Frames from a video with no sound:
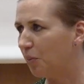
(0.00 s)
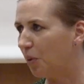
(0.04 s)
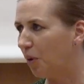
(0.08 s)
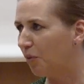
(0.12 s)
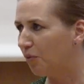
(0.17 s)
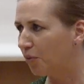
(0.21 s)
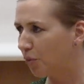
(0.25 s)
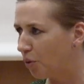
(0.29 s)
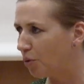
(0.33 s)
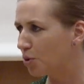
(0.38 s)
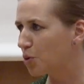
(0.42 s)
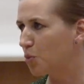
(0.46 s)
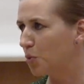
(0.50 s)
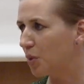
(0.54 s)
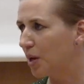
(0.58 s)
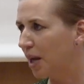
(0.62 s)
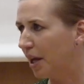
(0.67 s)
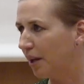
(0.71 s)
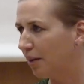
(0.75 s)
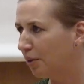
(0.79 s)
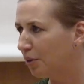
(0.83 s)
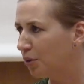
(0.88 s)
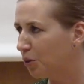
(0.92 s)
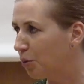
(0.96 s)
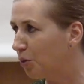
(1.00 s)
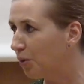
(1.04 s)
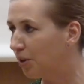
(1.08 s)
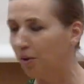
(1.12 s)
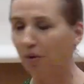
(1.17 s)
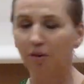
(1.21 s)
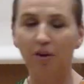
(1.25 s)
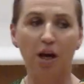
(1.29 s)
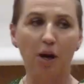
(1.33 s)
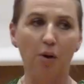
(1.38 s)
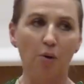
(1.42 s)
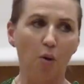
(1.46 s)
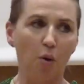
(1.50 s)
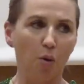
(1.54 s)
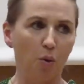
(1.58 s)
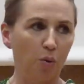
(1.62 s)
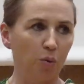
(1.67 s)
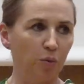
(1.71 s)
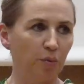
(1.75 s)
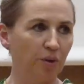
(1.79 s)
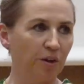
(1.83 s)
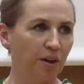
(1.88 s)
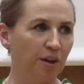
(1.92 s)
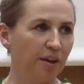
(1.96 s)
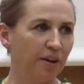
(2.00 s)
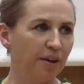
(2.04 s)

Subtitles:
of course we cannot do it on our own.